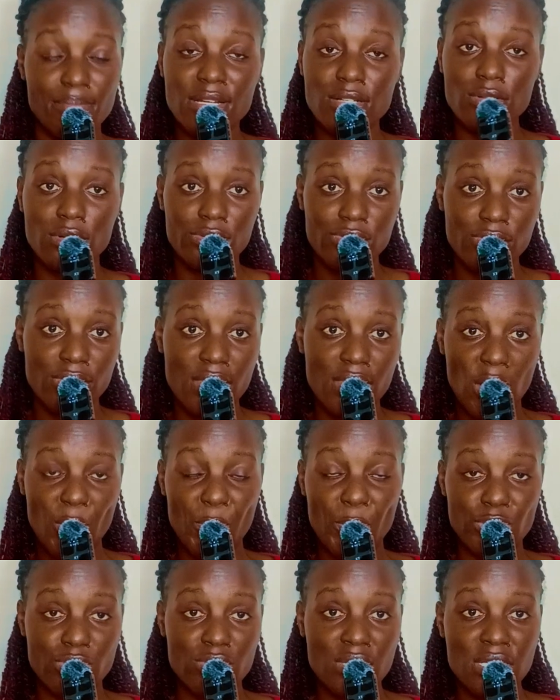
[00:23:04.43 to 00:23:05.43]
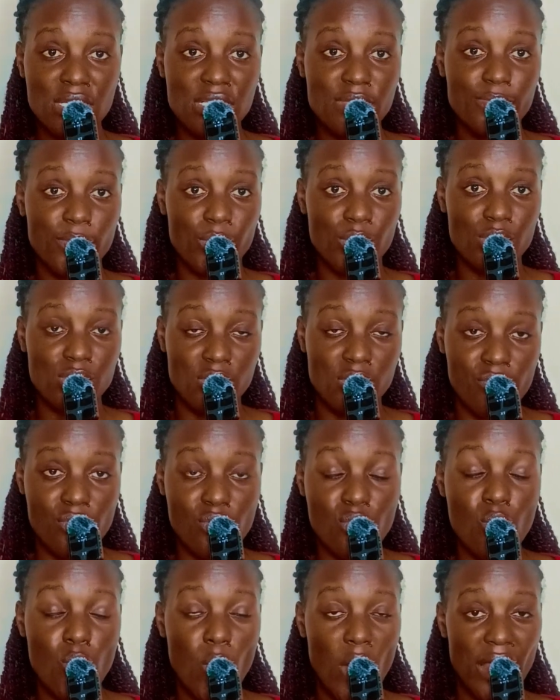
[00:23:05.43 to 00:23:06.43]
But also there are opportunities for those of
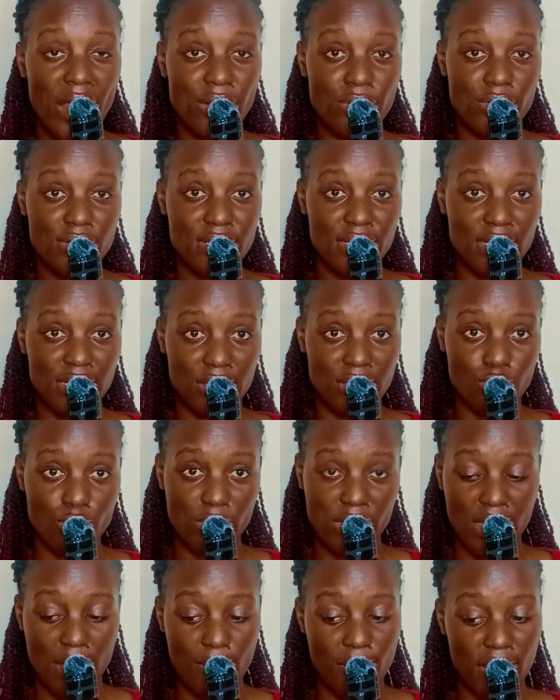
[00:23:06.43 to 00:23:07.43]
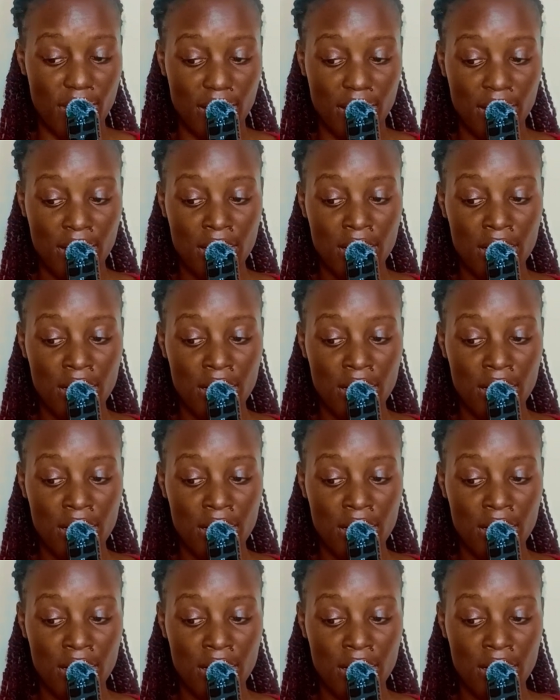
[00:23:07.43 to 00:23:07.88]
you who are not into gaming.